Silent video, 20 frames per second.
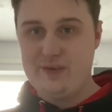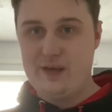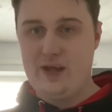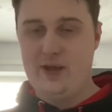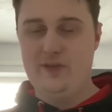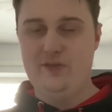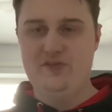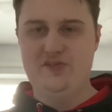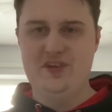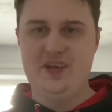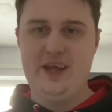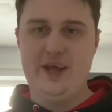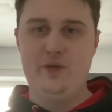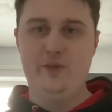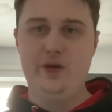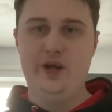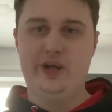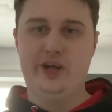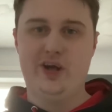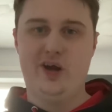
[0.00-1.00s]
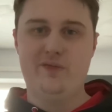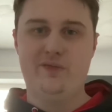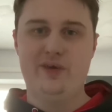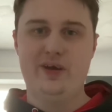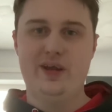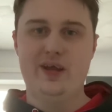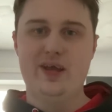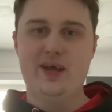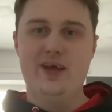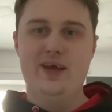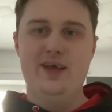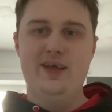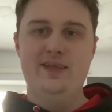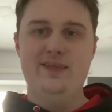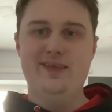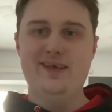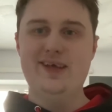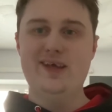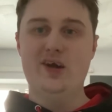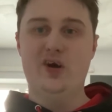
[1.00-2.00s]
and today we're covering
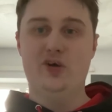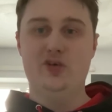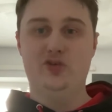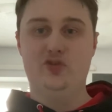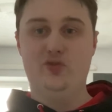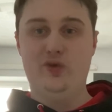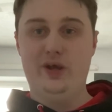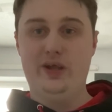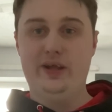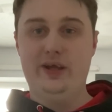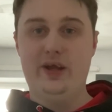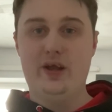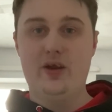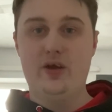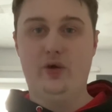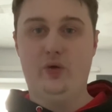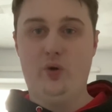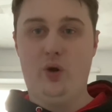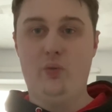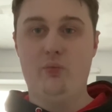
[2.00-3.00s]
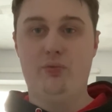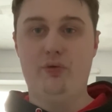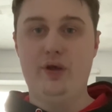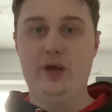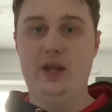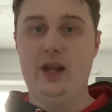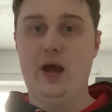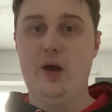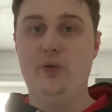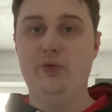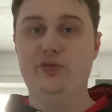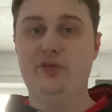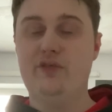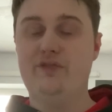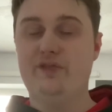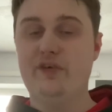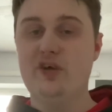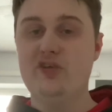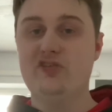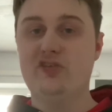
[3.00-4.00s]
the Australian Grand Prix. Now it was the
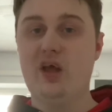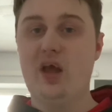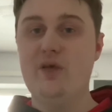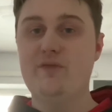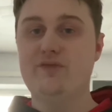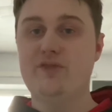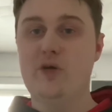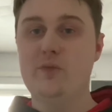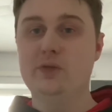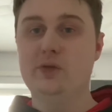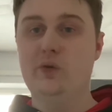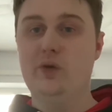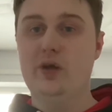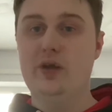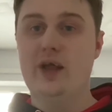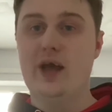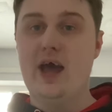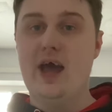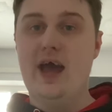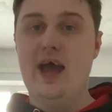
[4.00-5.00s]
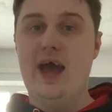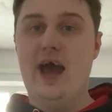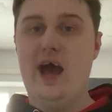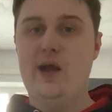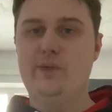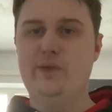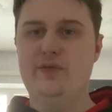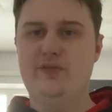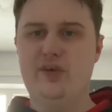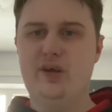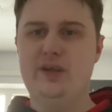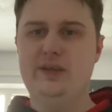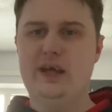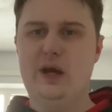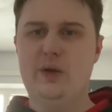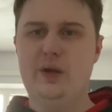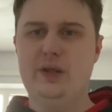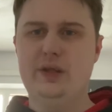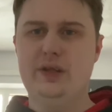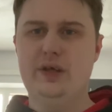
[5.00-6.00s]
first time Formula 1 had returned
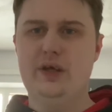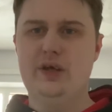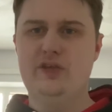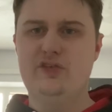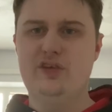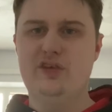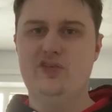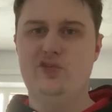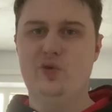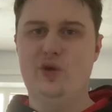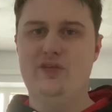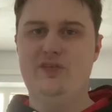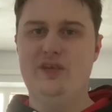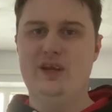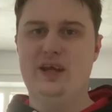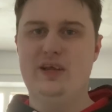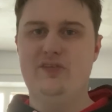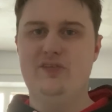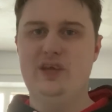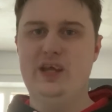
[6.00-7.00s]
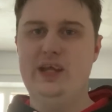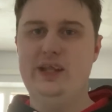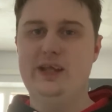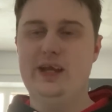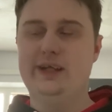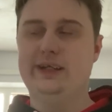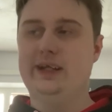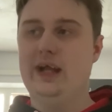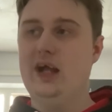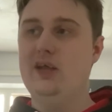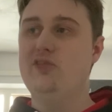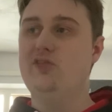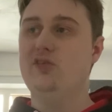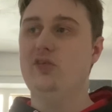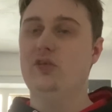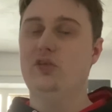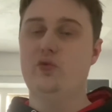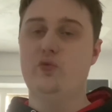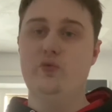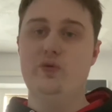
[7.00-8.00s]
down under since 2019. They'd
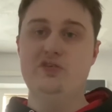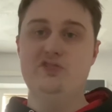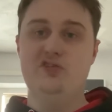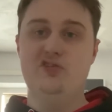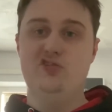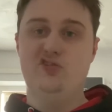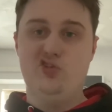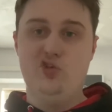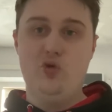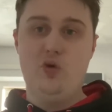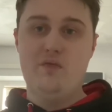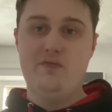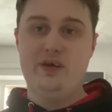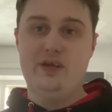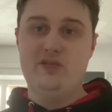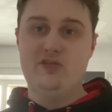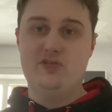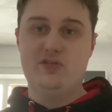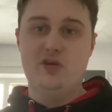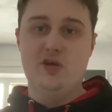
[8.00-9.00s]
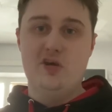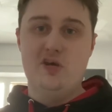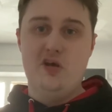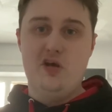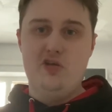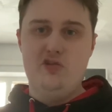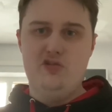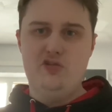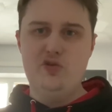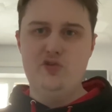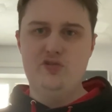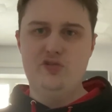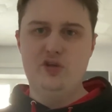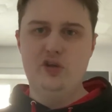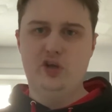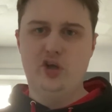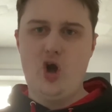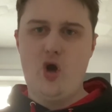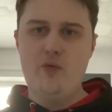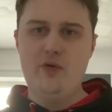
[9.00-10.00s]
cancelled the recent 2 events due to
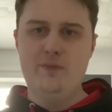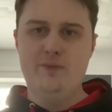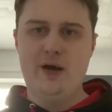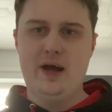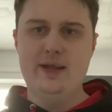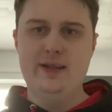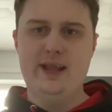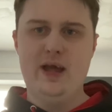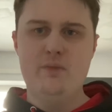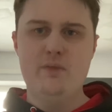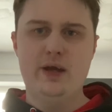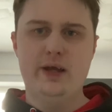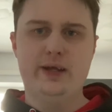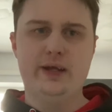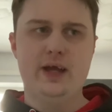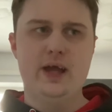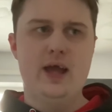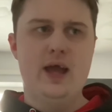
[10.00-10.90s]
the COVID pandemic